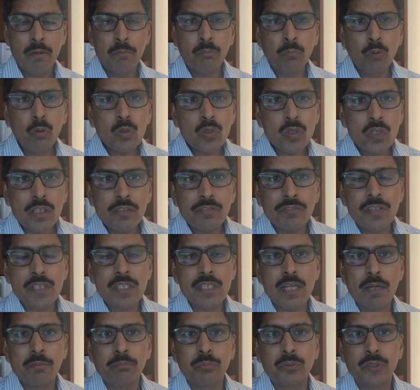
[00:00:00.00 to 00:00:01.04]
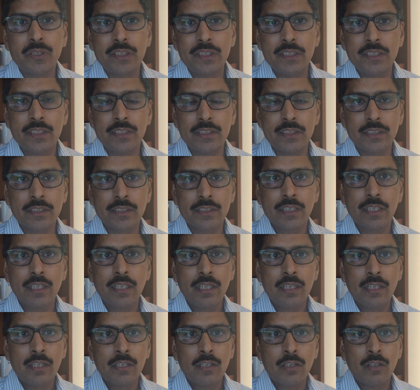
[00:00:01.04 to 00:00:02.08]
Most of us are prisoners
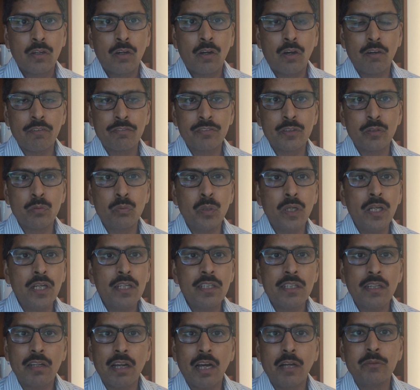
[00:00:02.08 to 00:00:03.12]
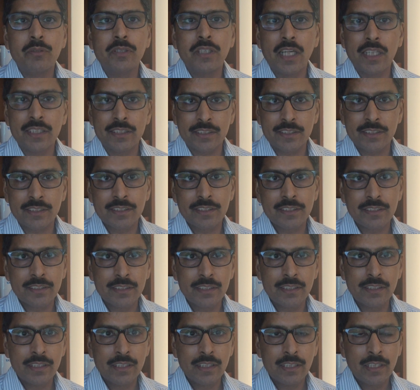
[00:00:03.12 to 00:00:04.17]
of the world around us.
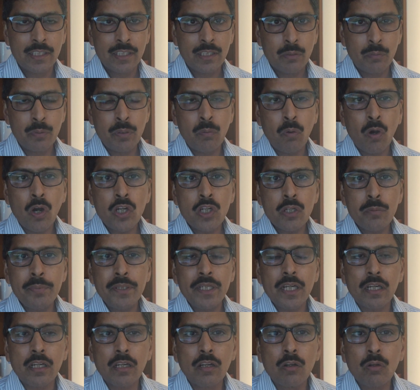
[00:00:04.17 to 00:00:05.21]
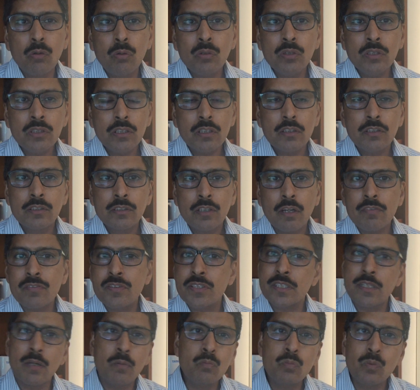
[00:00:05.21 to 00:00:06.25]
We want to be a clone of
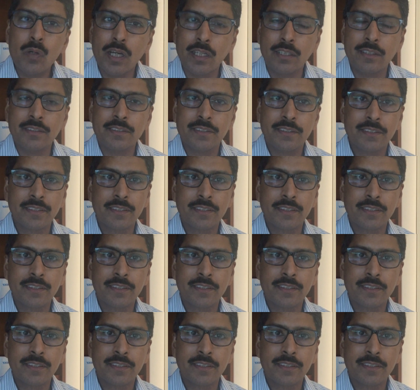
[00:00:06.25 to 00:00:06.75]
someone.